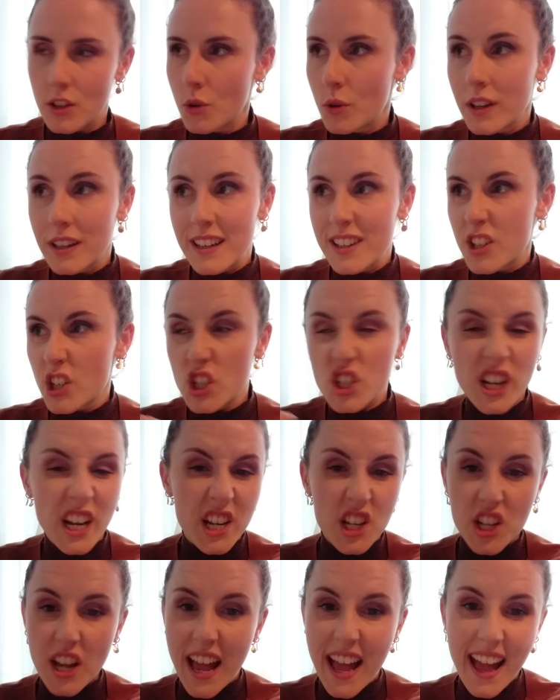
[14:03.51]
You can
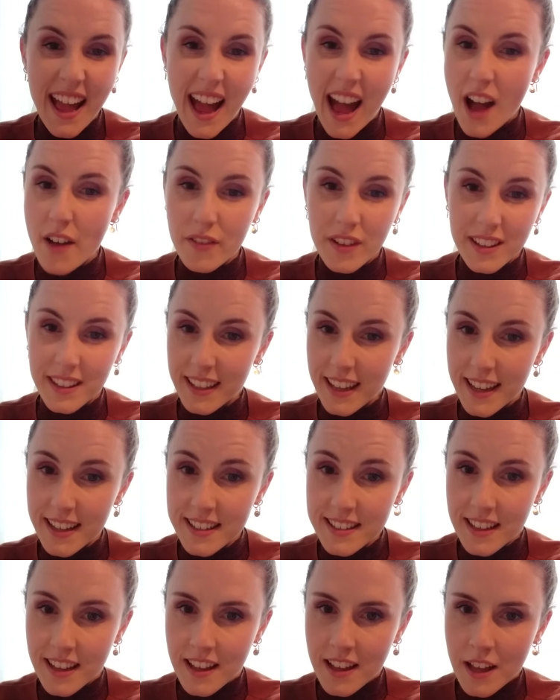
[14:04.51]
interchange have and
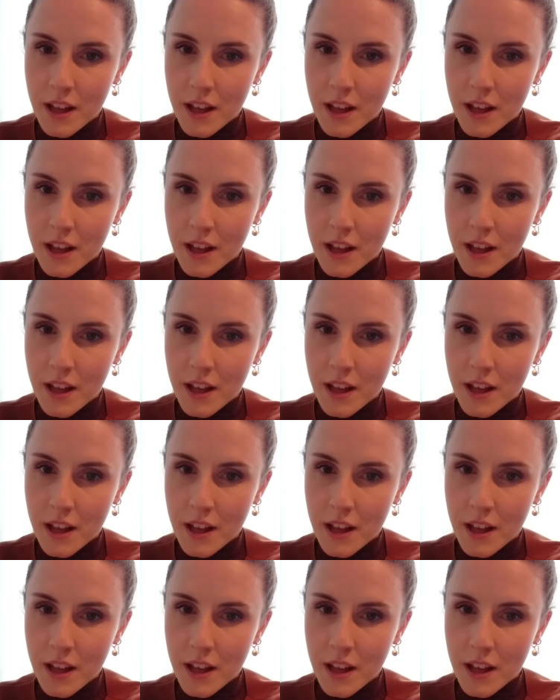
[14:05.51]
get,